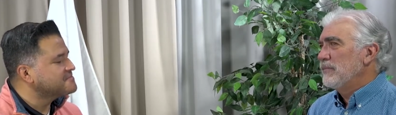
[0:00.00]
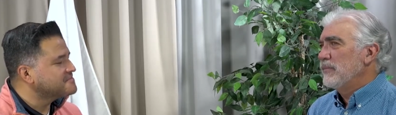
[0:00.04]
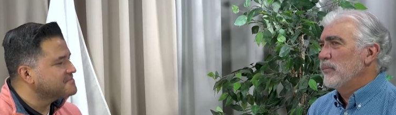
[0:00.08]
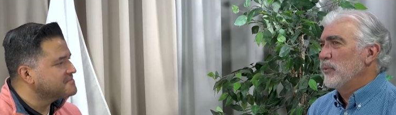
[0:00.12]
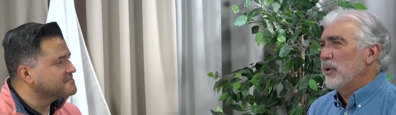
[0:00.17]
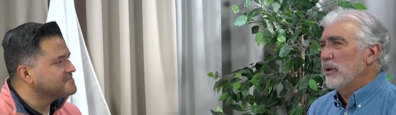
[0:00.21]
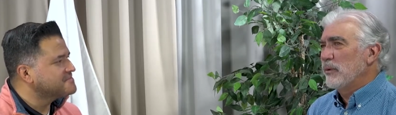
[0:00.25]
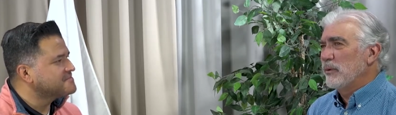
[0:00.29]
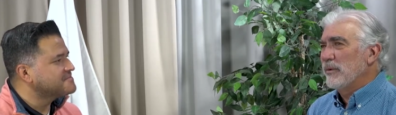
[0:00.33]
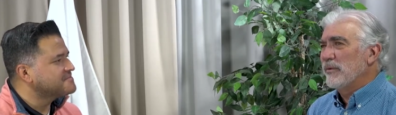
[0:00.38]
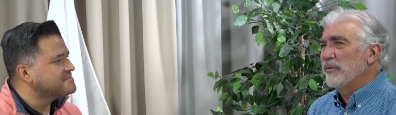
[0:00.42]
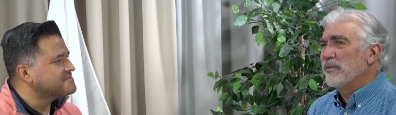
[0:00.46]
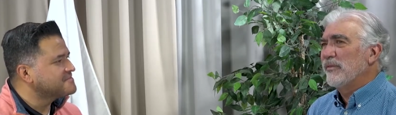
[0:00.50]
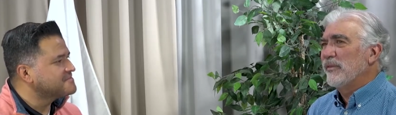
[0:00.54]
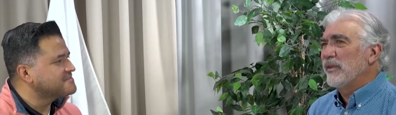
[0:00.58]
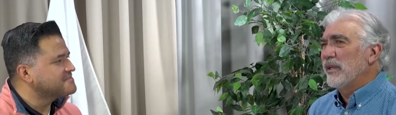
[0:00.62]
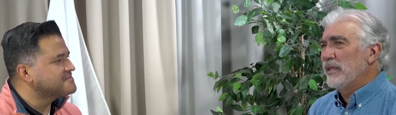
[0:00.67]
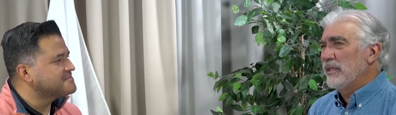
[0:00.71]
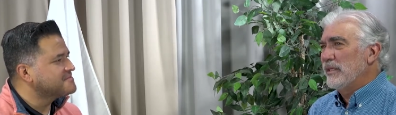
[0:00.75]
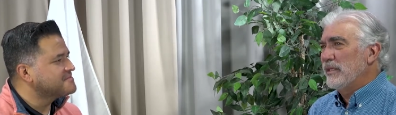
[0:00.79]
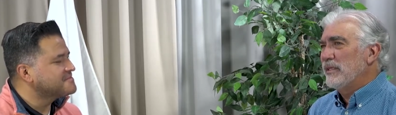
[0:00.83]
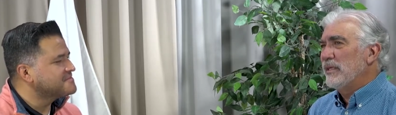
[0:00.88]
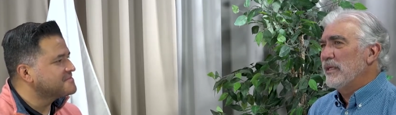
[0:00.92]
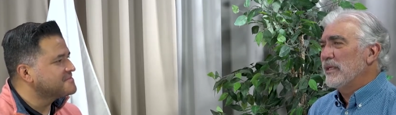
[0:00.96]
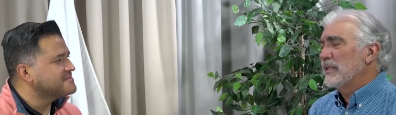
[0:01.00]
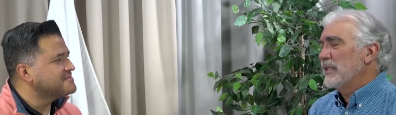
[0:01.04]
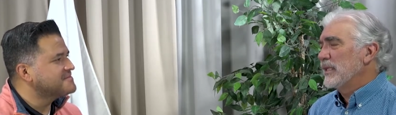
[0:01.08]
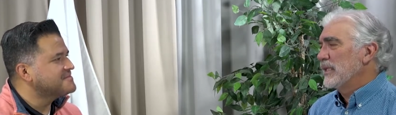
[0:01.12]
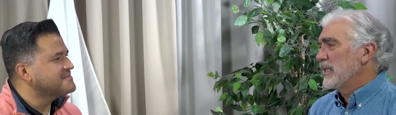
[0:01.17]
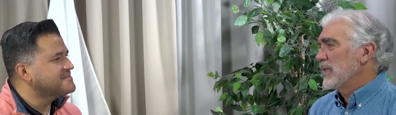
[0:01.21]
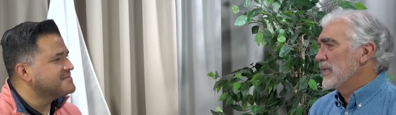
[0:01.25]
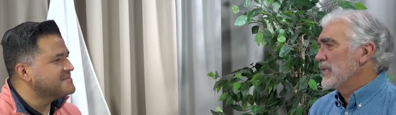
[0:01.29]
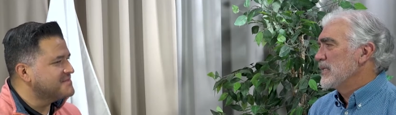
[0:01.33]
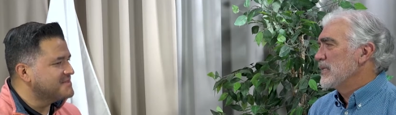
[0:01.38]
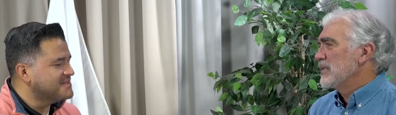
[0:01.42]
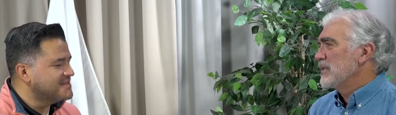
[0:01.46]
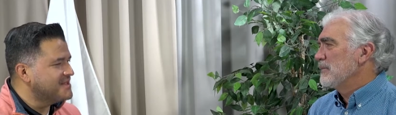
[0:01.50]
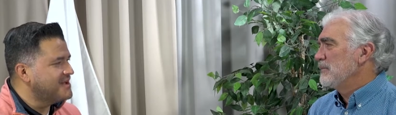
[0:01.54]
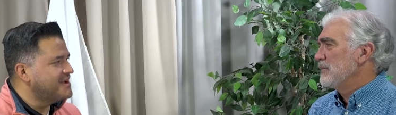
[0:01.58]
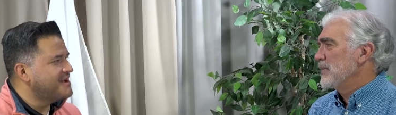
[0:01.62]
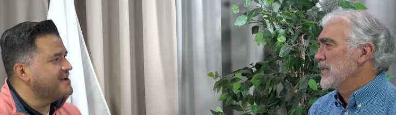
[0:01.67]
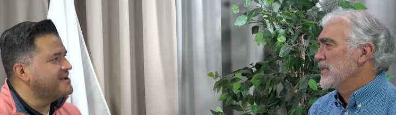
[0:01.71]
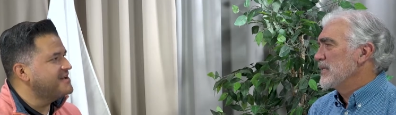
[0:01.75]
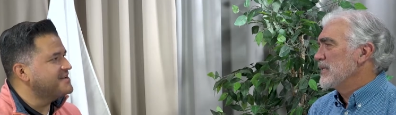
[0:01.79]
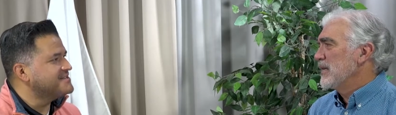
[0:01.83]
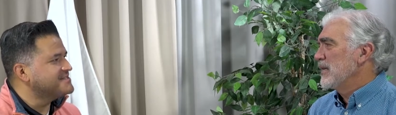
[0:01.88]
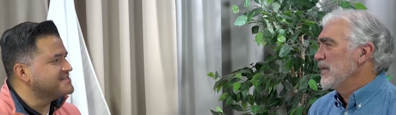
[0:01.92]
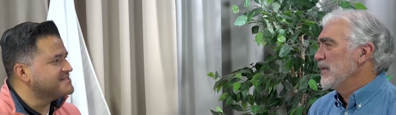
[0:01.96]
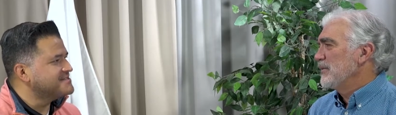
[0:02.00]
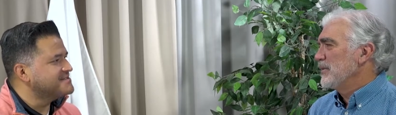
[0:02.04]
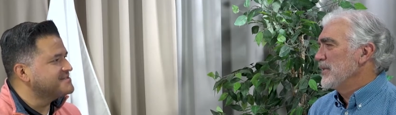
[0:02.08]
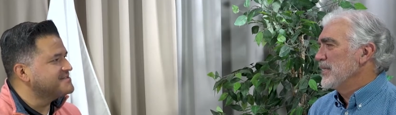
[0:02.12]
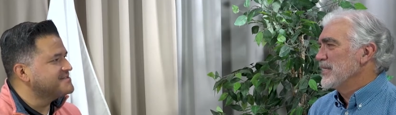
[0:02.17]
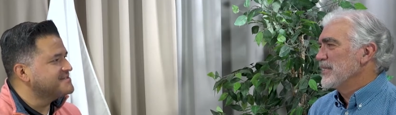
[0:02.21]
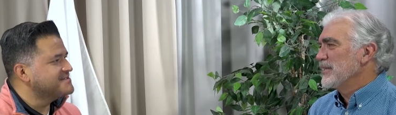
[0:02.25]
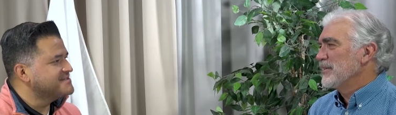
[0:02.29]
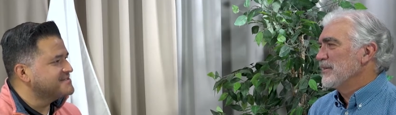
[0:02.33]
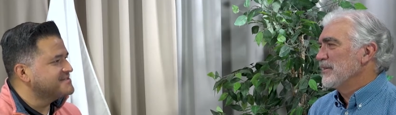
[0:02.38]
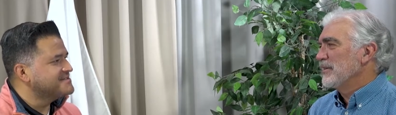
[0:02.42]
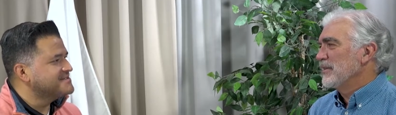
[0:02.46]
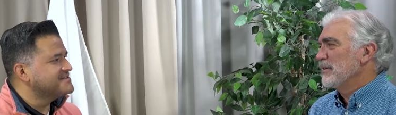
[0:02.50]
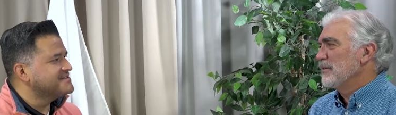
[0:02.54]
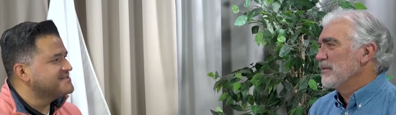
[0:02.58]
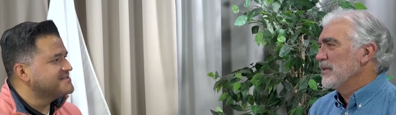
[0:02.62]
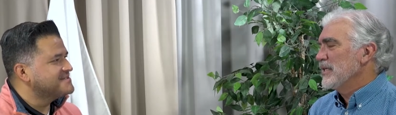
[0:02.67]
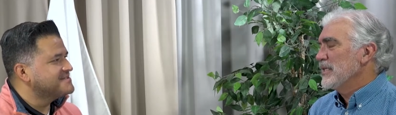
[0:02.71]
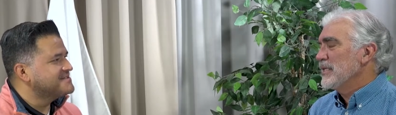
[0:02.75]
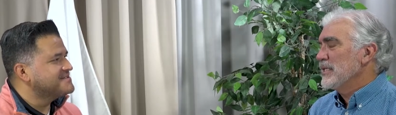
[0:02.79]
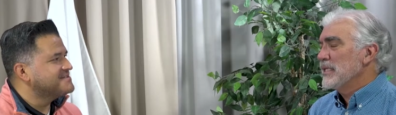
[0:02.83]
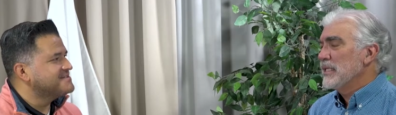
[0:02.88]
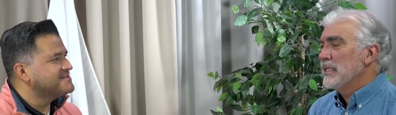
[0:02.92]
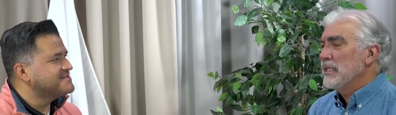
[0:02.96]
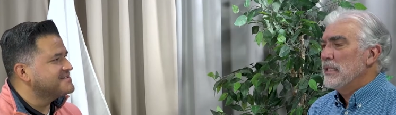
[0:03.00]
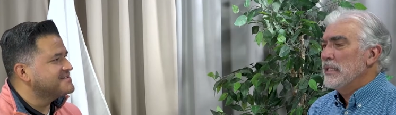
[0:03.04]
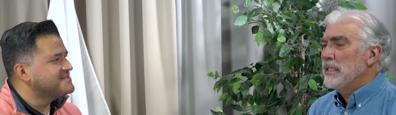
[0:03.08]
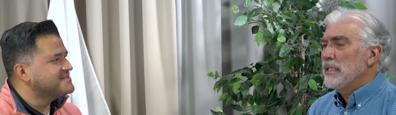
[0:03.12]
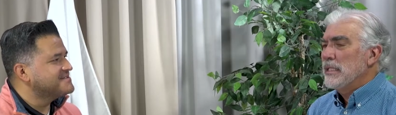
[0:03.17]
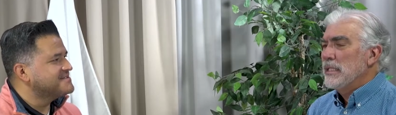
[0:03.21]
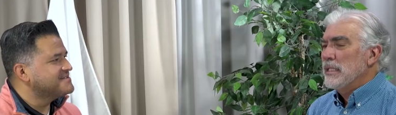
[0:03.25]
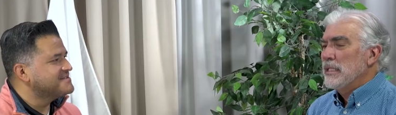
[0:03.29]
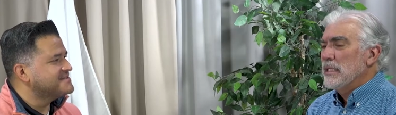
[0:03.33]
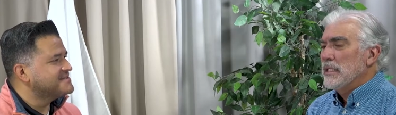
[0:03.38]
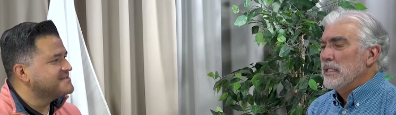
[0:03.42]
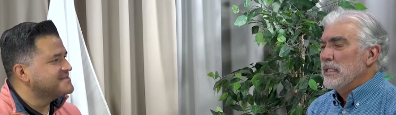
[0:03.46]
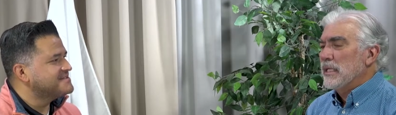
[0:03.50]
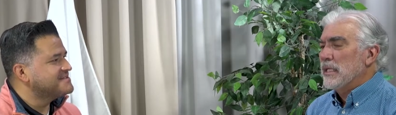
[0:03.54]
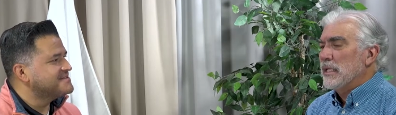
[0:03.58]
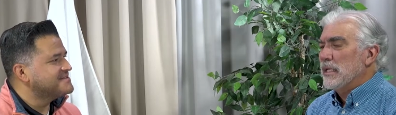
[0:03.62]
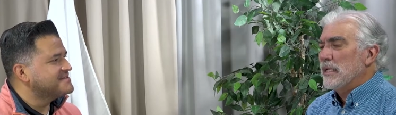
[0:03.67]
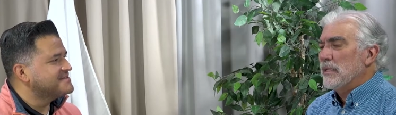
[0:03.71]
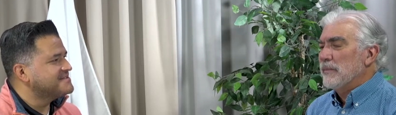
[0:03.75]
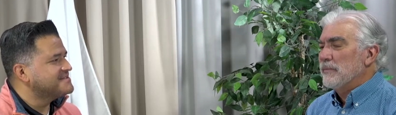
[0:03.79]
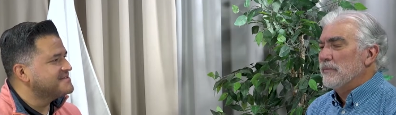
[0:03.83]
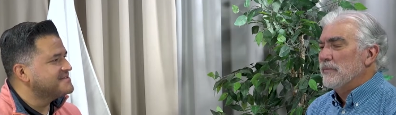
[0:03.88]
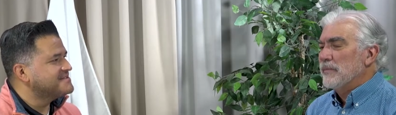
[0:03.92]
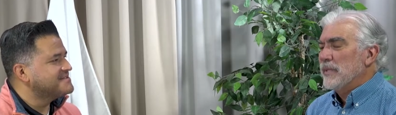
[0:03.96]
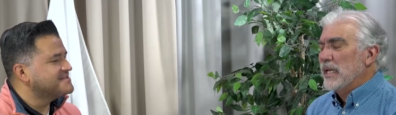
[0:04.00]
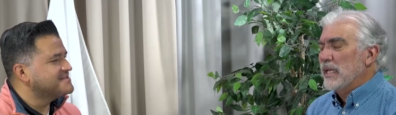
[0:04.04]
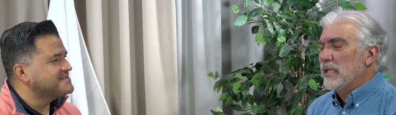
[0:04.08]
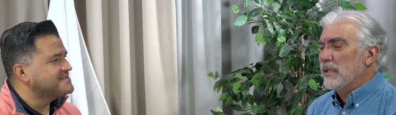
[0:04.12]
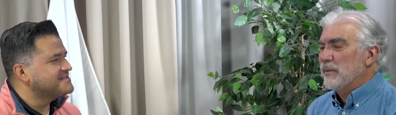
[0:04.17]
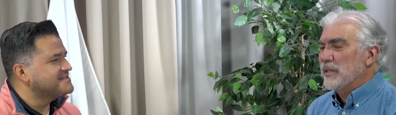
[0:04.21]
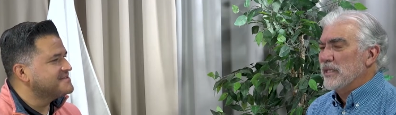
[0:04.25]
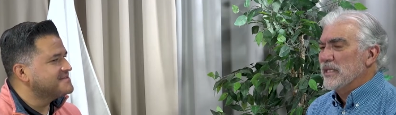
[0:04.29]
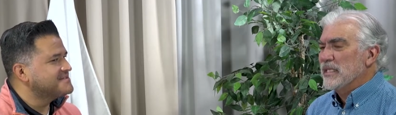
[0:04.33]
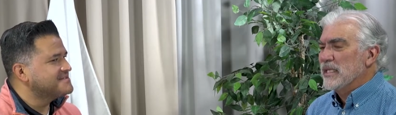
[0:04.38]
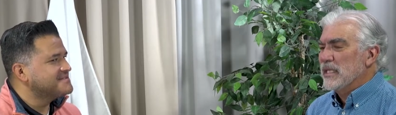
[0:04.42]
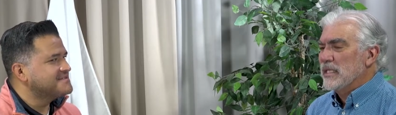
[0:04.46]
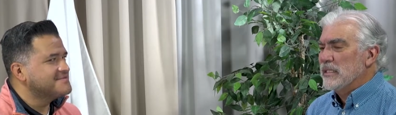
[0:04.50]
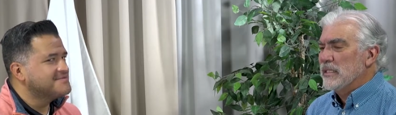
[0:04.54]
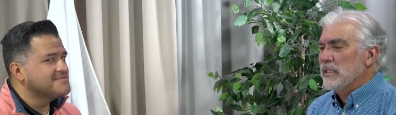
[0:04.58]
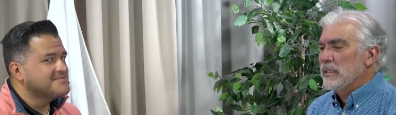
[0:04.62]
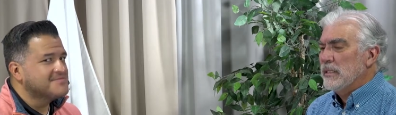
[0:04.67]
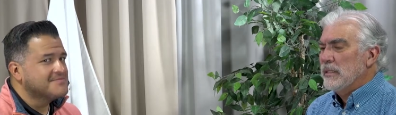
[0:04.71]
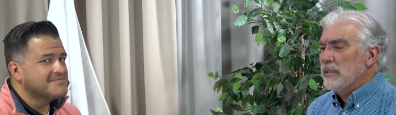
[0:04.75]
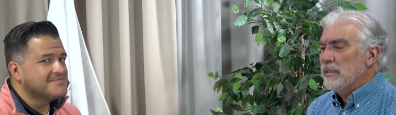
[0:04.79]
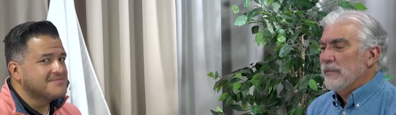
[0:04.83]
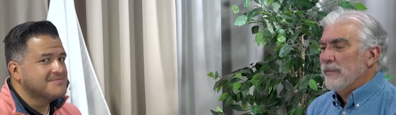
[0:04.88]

Speaker 1: Werewolves of London. I think that's the best nice. Halloween song there is. Uh, Halloween season.